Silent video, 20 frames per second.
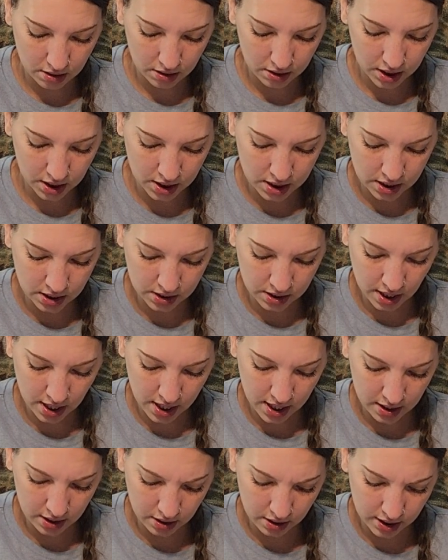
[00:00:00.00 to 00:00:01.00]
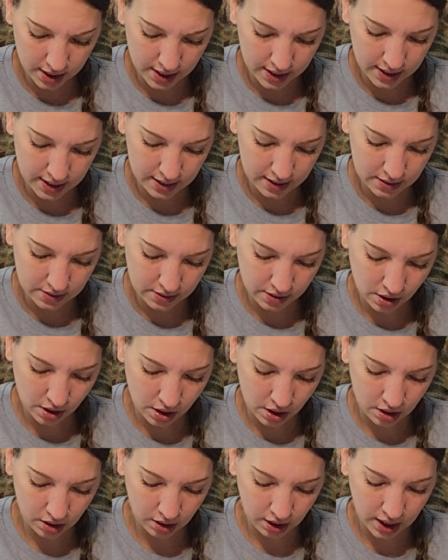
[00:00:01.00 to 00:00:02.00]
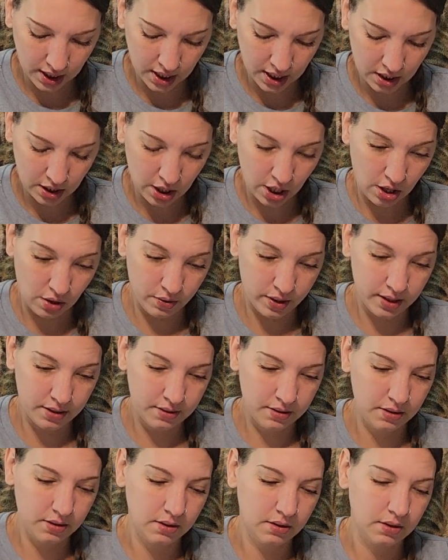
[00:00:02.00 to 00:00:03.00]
the designer is Arlene Cohen.